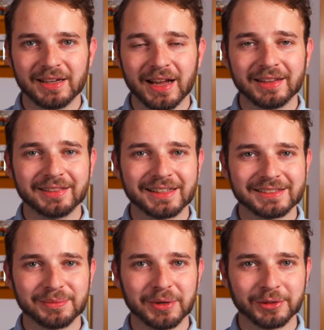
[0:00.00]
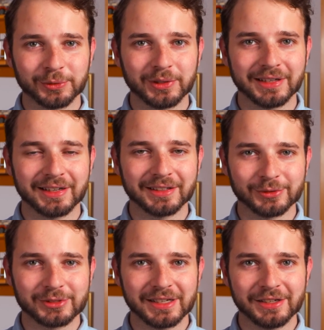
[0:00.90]
And that's about all I had
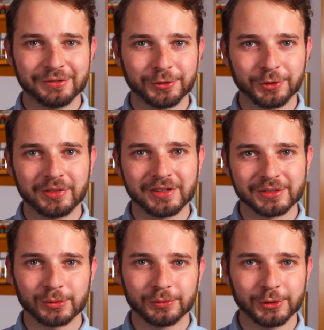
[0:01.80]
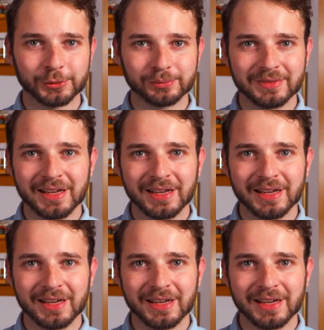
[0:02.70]
to say for this review.